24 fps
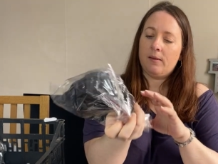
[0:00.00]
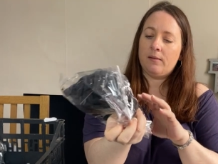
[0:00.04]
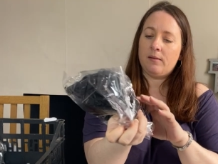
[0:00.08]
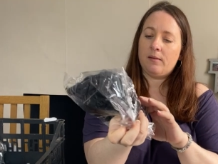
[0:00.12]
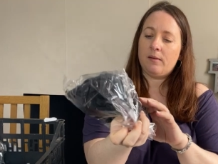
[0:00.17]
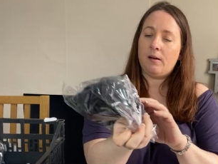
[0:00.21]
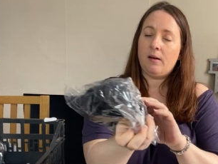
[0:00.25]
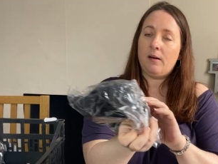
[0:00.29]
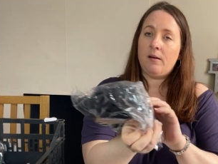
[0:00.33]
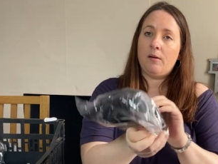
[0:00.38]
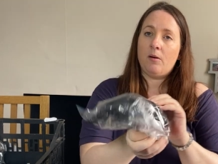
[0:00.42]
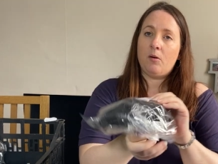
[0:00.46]

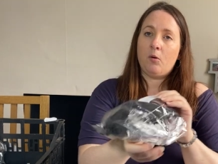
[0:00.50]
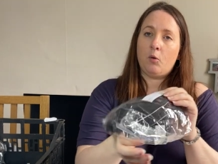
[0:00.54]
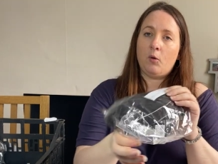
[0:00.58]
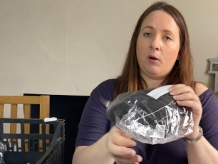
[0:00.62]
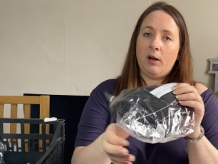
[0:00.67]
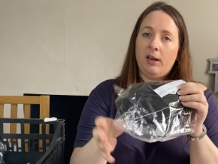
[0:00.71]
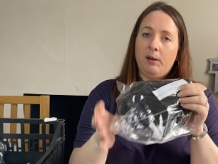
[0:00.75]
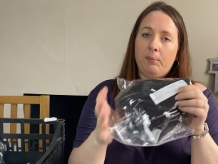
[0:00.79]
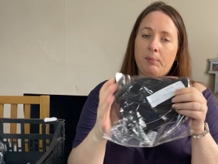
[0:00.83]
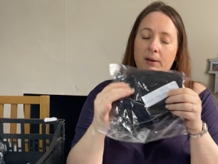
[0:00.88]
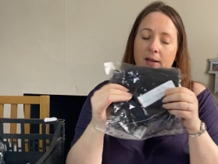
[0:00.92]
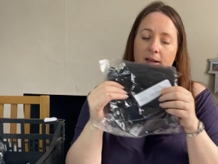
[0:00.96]
So
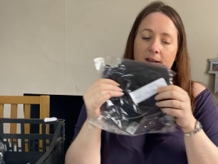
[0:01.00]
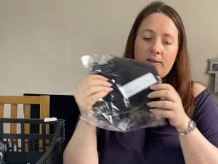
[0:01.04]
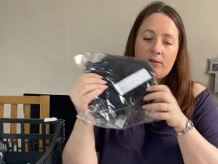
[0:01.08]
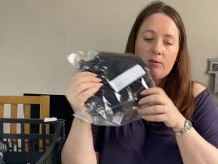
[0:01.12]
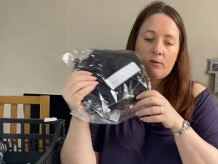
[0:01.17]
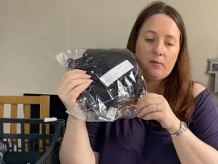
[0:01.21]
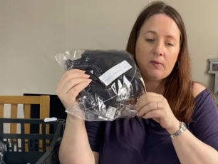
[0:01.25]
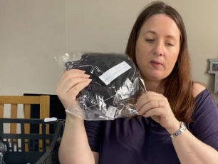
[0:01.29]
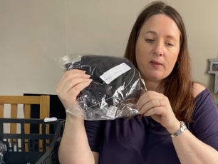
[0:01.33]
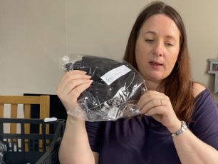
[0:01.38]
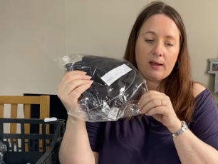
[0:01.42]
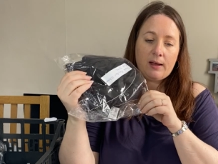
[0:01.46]
really pleased
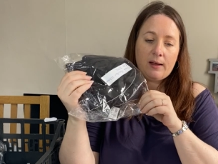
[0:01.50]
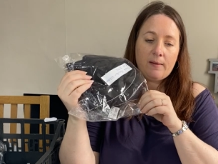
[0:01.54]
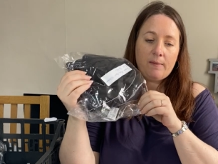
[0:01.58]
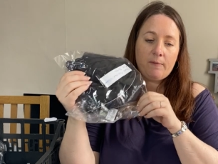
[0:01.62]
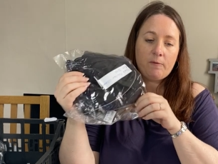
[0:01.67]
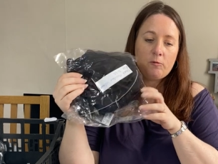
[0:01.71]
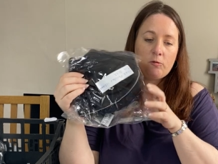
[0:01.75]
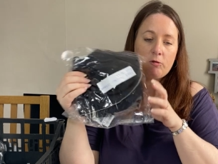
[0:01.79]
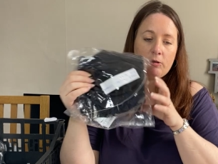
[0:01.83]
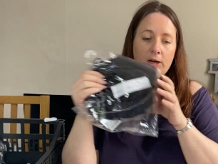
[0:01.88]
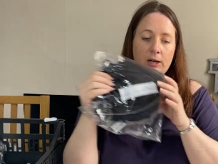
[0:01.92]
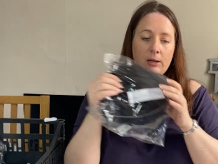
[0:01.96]
with that,
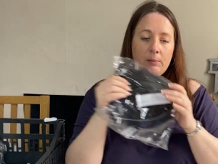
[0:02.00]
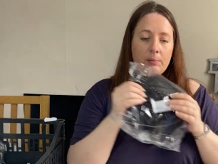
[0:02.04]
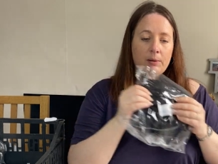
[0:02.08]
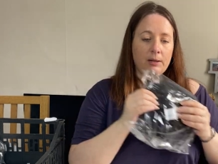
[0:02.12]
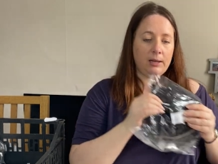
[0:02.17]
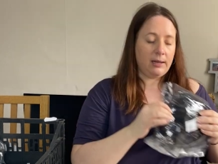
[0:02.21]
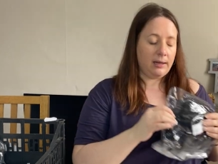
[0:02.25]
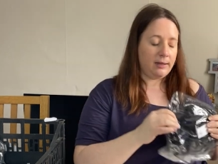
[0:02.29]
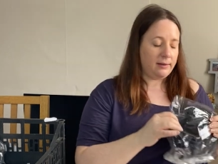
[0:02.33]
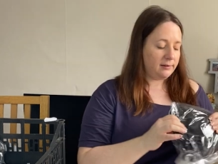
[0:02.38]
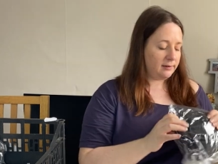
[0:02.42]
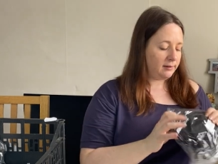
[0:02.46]
really
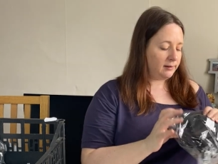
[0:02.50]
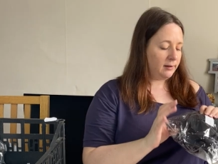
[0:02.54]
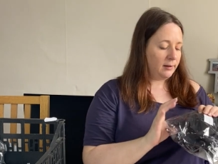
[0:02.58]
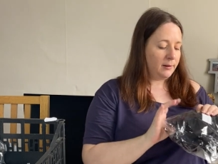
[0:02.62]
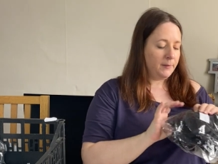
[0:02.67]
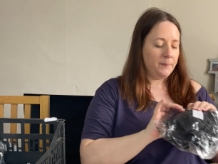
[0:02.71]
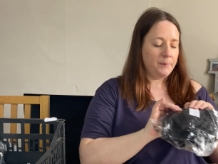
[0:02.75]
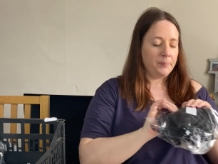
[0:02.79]
pleased.